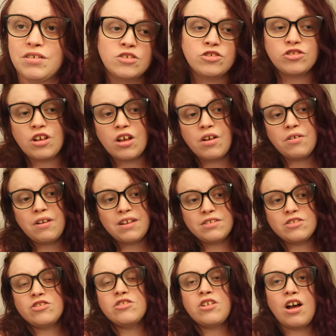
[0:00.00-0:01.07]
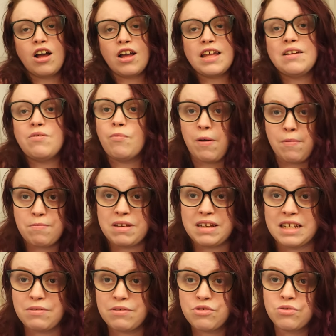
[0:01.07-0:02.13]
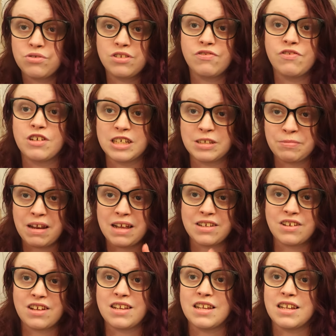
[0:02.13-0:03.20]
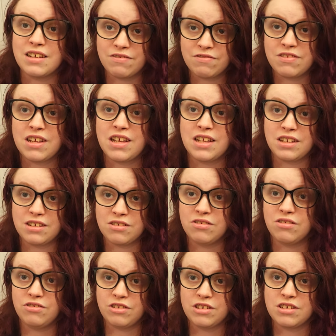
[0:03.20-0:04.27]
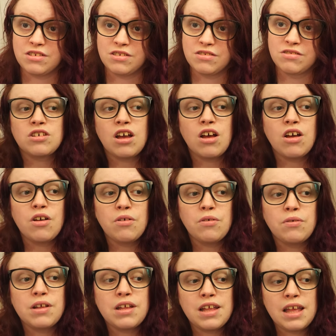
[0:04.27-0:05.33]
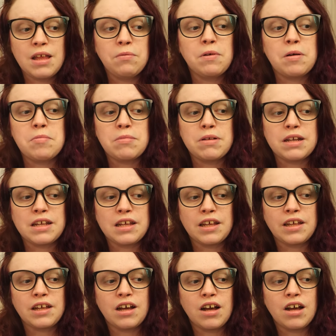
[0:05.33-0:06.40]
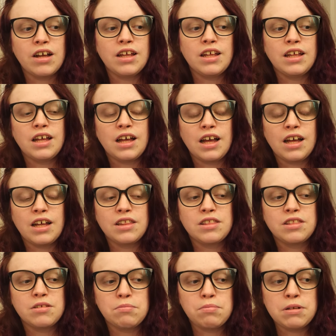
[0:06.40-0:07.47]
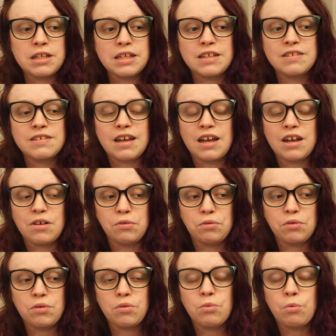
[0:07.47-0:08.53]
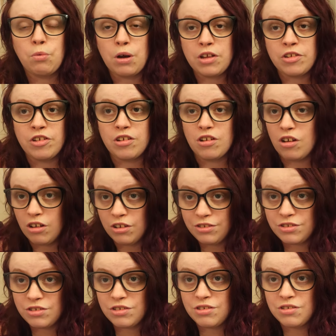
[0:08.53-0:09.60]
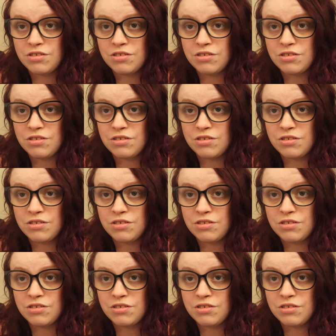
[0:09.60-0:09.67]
so let's start in Wembley, which was the first place I lived in London. So in Wembley, I had the police out quite a lot.